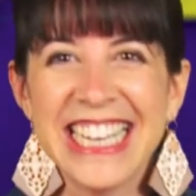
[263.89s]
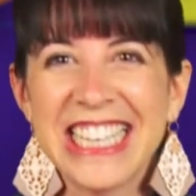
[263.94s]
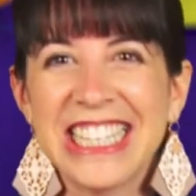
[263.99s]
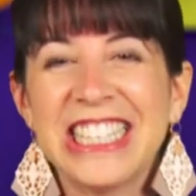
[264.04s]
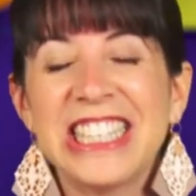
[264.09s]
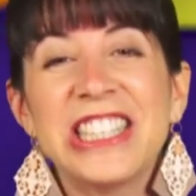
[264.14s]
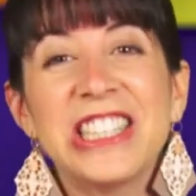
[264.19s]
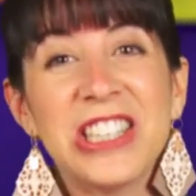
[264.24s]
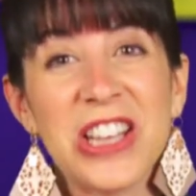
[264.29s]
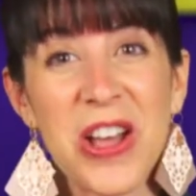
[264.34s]

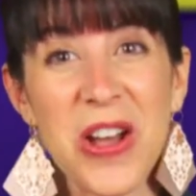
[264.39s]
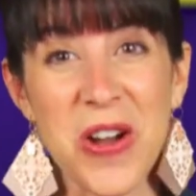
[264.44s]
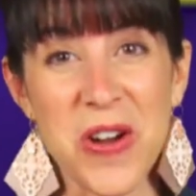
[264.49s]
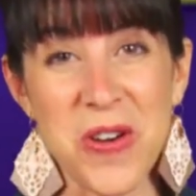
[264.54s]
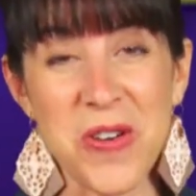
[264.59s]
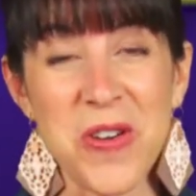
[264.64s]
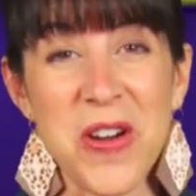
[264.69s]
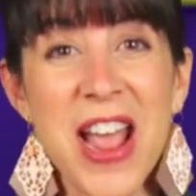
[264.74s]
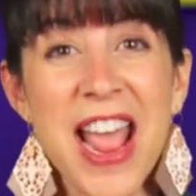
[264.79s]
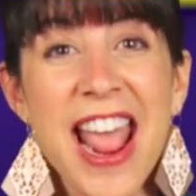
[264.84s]

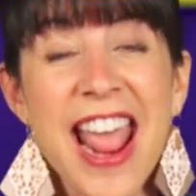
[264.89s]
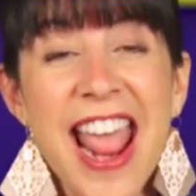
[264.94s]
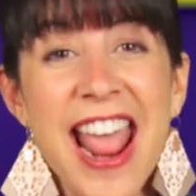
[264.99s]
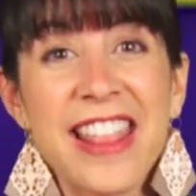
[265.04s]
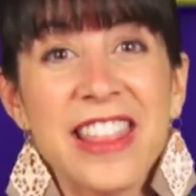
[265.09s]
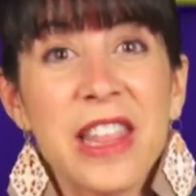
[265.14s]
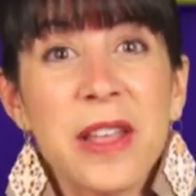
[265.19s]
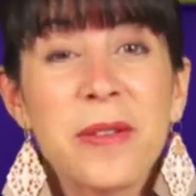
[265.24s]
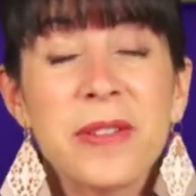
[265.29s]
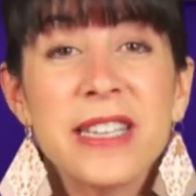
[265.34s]
So,
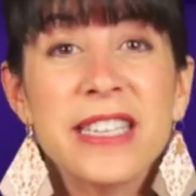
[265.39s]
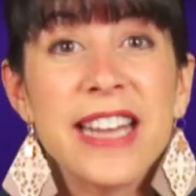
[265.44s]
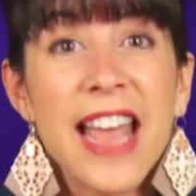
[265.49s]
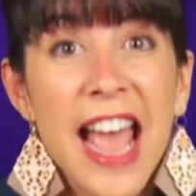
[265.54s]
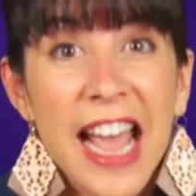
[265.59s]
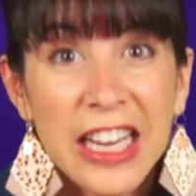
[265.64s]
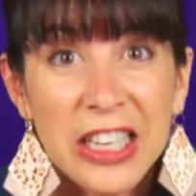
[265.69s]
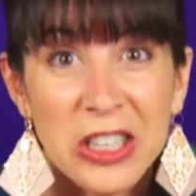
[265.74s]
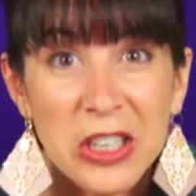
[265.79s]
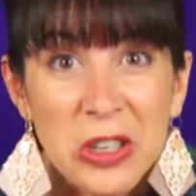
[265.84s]
and the
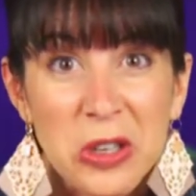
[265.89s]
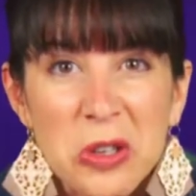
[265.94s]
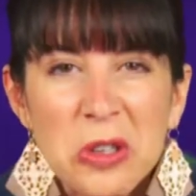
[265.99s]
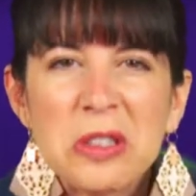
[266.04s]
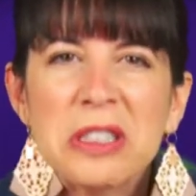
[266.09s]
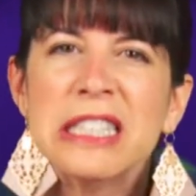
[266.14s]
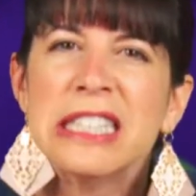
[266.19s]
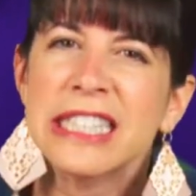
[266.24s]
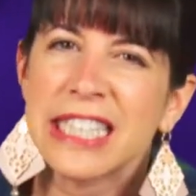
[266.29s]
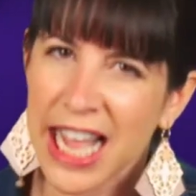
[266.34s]

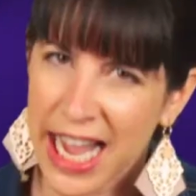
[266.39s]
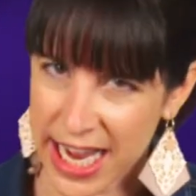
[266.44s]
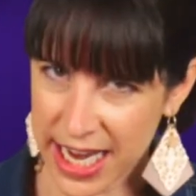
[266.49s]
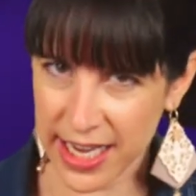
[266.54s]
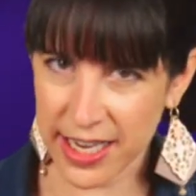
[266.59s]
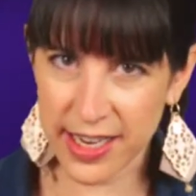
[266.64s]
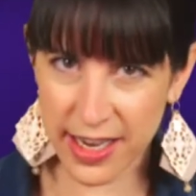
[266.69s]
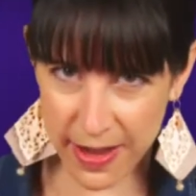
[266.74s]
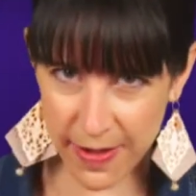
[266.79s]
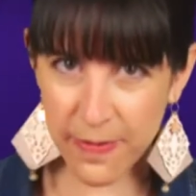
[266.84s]
technical
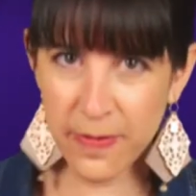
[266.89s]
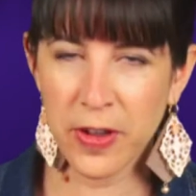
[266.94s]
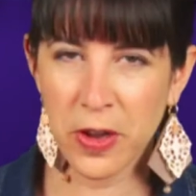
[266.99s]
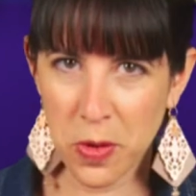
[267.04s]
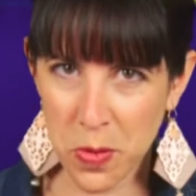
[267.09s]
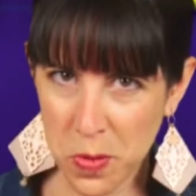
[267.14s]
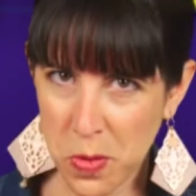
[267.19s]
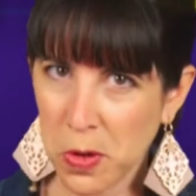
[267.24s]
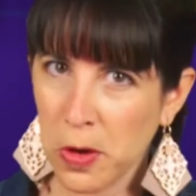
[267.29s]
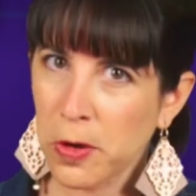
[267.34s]

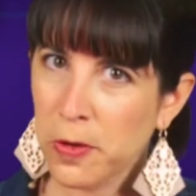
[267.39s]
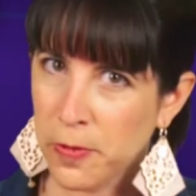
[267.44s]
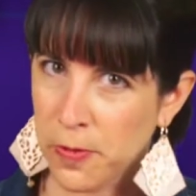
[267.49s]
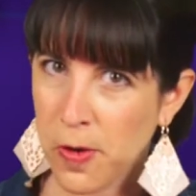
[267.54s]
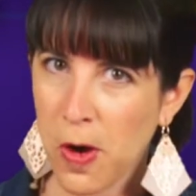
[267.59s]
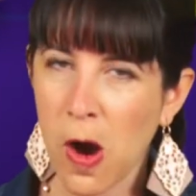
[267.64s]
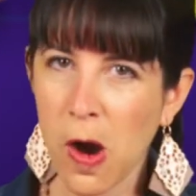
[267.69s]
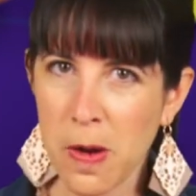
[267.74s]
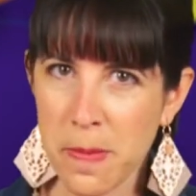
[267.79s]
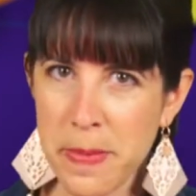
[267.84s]
scientific word
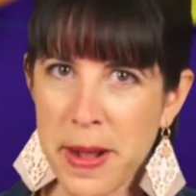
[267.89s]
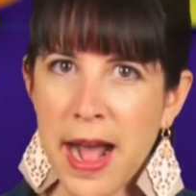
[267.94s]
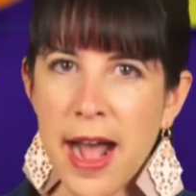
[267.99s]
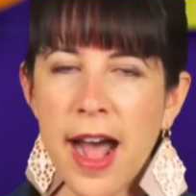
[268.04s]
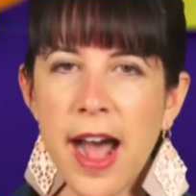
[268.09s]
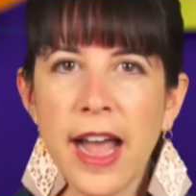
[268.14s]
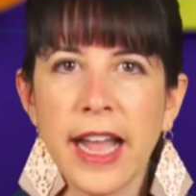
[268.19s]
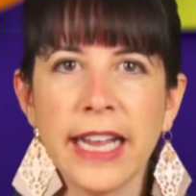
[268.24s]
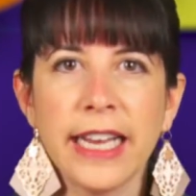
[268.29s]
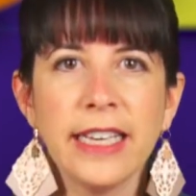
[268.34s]
for our
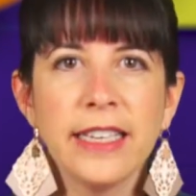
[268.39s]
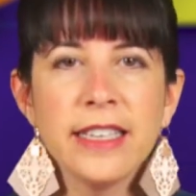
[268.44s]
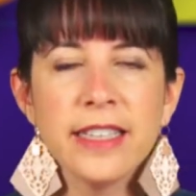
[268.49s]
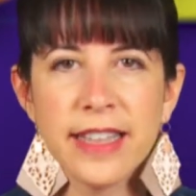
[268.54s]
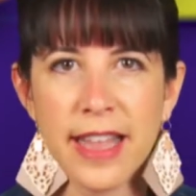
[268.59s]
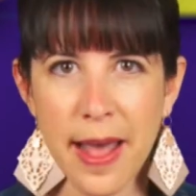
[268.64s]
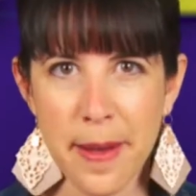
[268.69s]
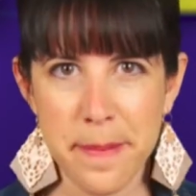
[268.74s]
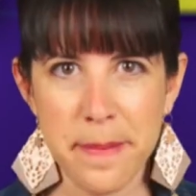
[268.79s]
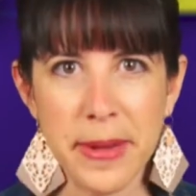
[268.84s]
behind,
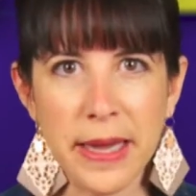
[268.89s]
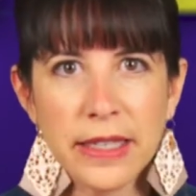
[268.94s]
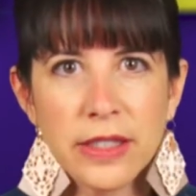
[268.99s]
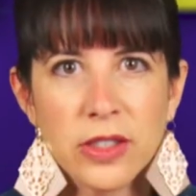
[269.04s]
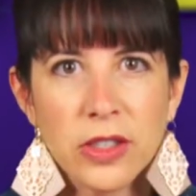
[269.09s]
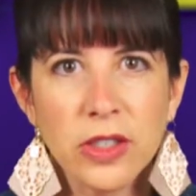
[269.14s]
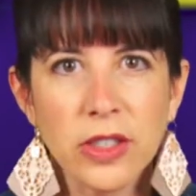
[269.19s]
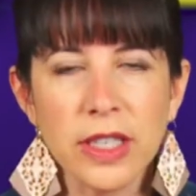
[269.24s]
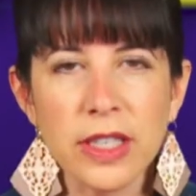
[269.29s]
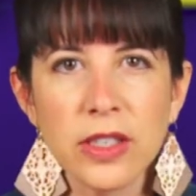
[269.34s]
that
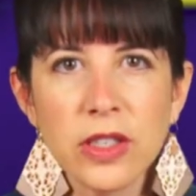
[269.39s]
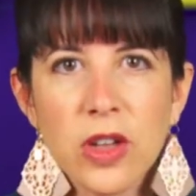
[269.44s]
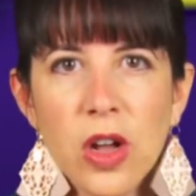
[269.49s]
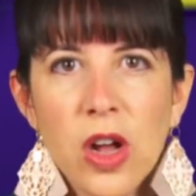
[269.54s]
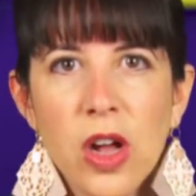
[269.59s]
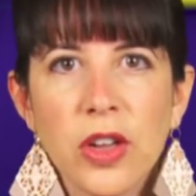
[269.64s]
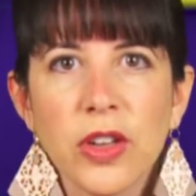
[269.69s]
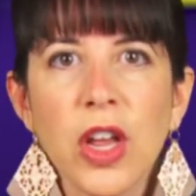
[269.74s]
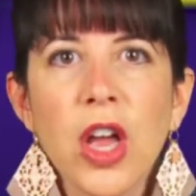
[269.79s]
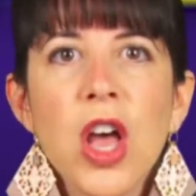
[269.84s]
muscle, is
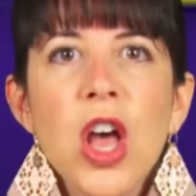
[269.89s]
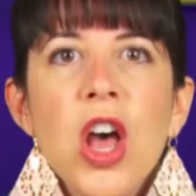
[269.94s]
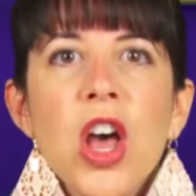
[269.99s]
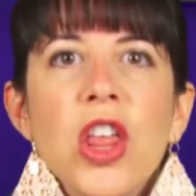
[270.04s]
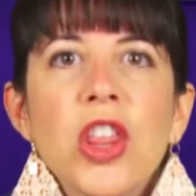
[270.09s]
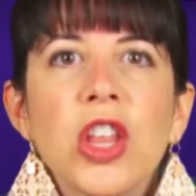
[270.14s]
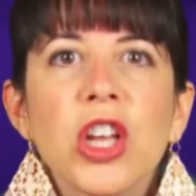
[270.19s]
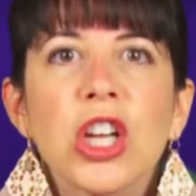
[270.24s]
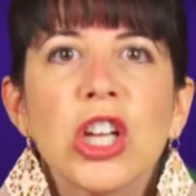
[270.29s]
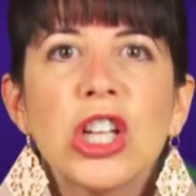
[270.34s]
called
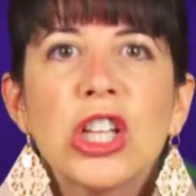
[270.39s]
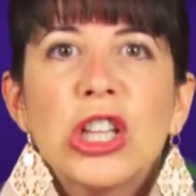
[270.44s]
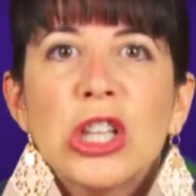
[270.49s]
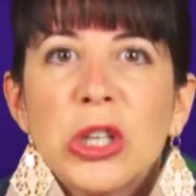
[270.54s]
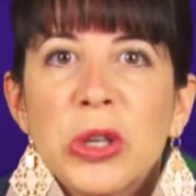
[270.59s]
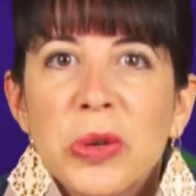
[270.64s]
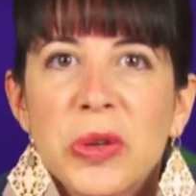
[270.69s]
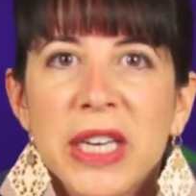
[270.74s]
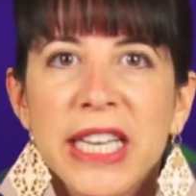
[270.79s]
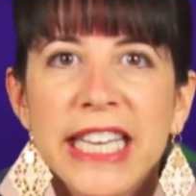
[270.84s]
the
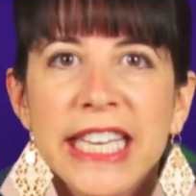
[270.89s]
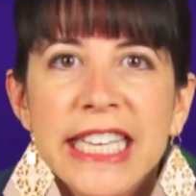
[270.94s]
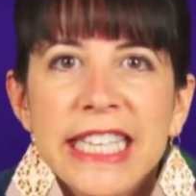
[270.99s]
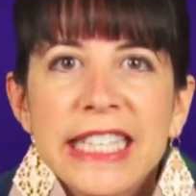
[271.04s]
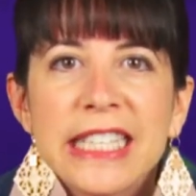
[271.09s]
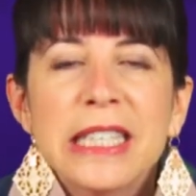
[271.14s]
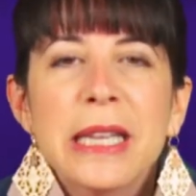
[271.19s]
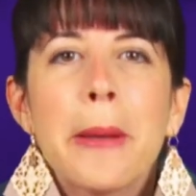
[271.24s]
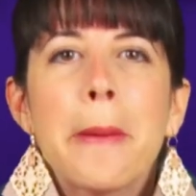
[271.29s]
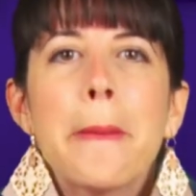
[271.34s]

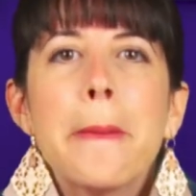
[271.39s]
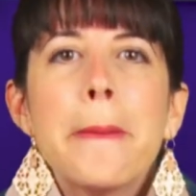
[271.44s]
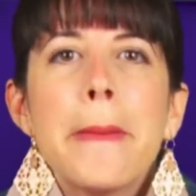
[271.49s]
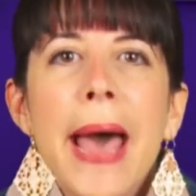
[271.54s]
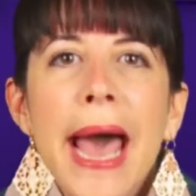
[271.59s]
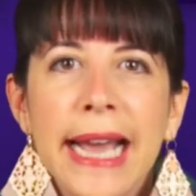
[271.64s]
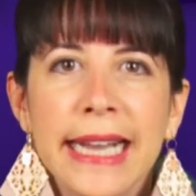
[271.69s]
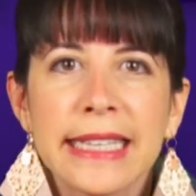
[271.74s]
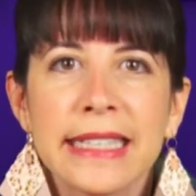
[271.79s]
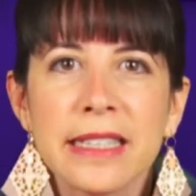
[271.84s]
gluteus
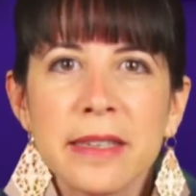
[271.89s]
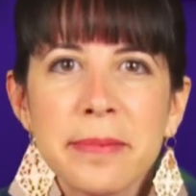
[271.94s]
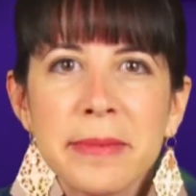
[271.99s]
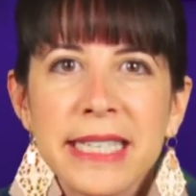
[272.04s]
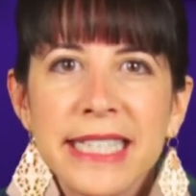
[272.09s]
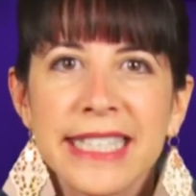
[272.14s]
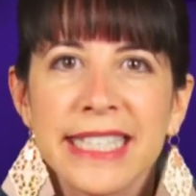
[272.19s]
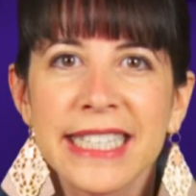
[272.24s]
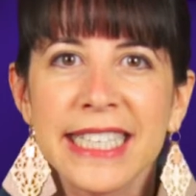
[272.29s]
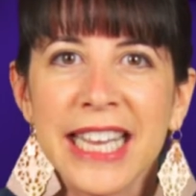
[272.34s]

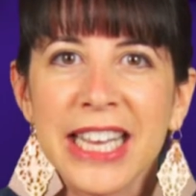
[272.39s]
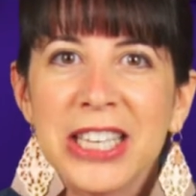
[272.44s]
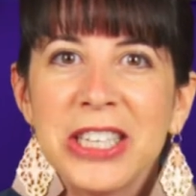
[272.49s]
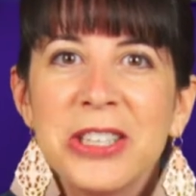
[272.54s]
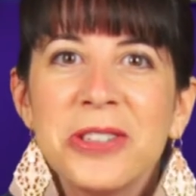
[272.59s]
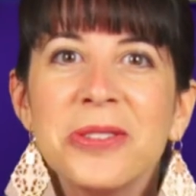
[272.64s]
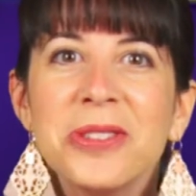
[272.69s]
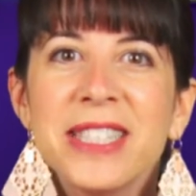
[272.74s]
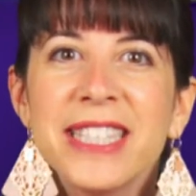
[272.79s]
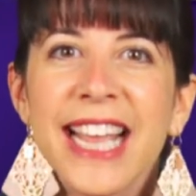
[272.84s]
maximus. Can
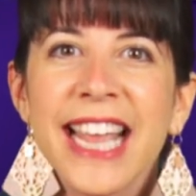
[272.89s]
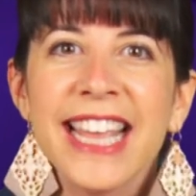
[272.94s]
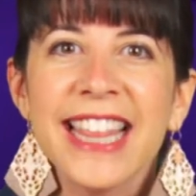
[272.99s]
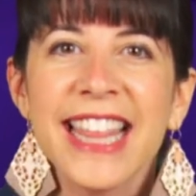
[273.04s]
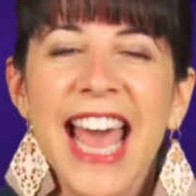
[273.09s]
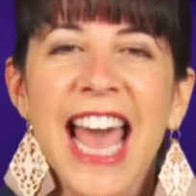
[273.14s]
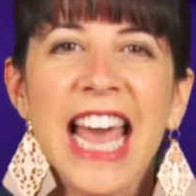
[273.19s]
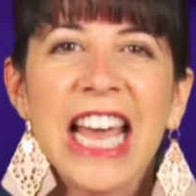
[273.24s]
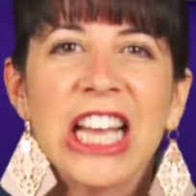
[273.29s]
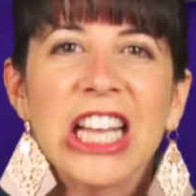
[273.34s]
you say
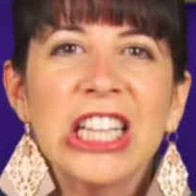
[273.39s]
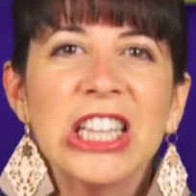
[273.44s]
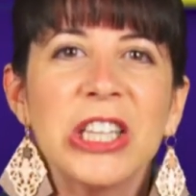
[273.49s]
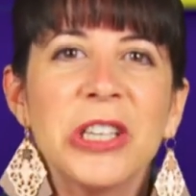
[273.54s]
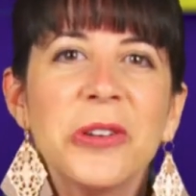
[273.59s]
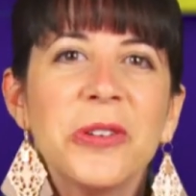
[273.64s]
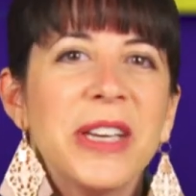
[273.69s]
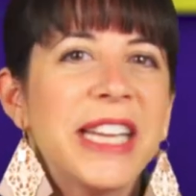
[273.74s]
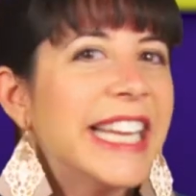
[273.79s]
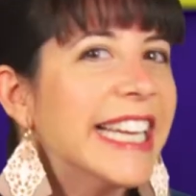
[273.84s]
that?
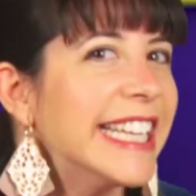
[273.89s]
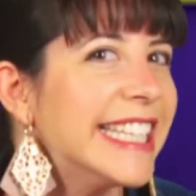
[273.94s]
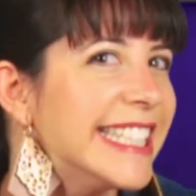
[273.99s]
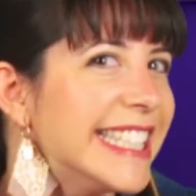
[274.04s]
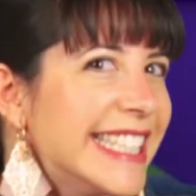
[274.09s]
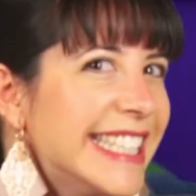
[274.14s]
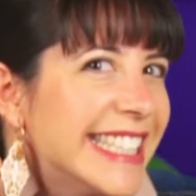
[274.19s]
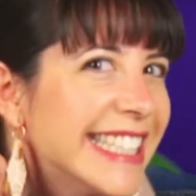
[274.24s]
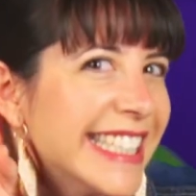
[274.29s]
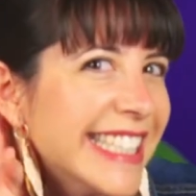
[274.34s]

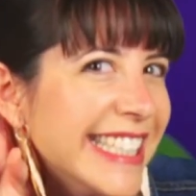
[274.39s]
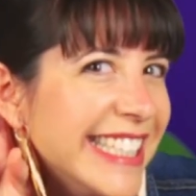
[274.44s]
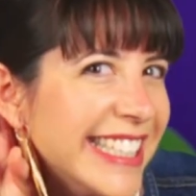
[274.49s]
Gluteus